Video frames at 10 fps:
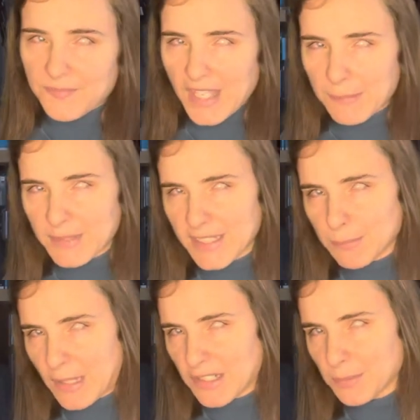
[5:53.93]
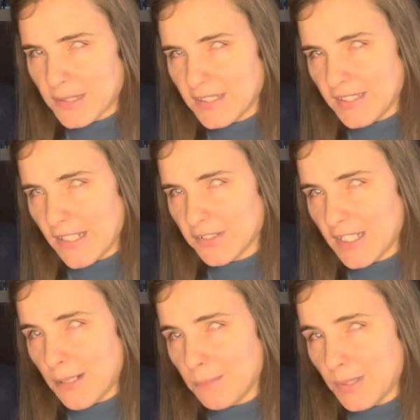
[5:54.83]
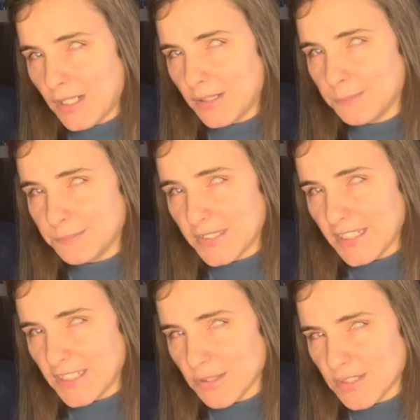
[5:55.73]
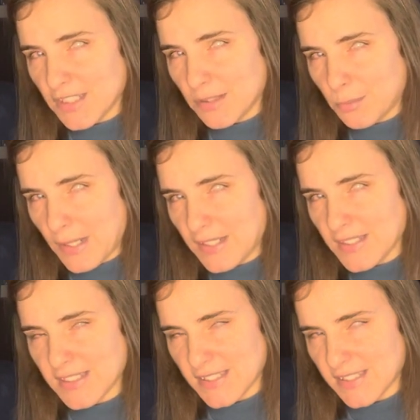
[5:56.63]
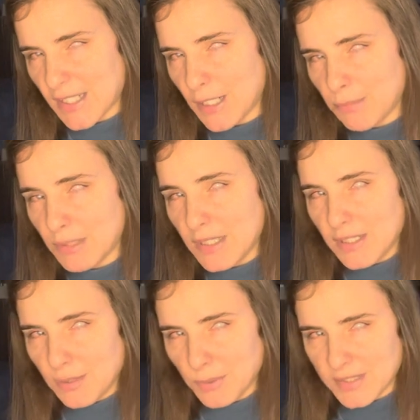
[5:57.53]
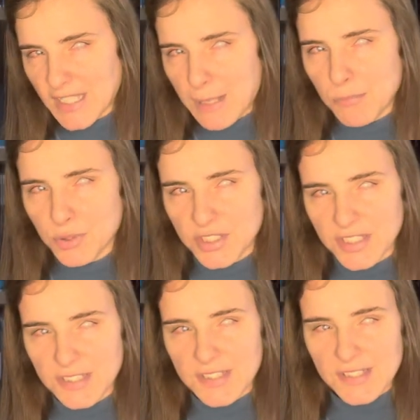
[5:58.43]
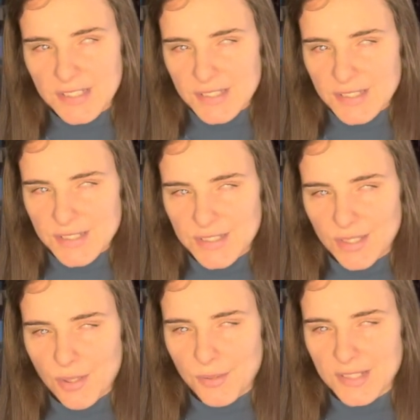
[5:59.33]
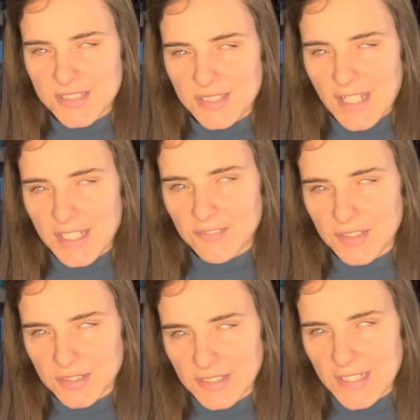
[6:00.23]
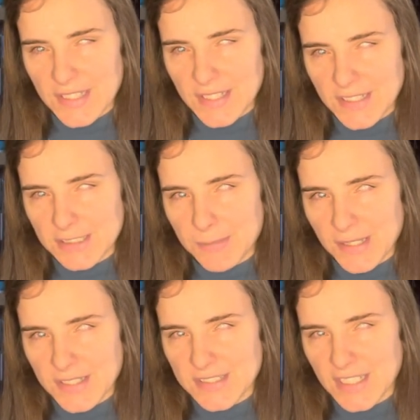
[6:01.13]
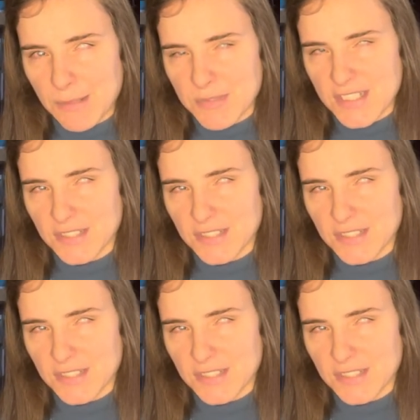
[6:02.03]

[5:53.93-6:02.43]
I'm getting better with it now that I'm getting used to the way this is set up with DOM order. So it's kind of a learning experience that I'm just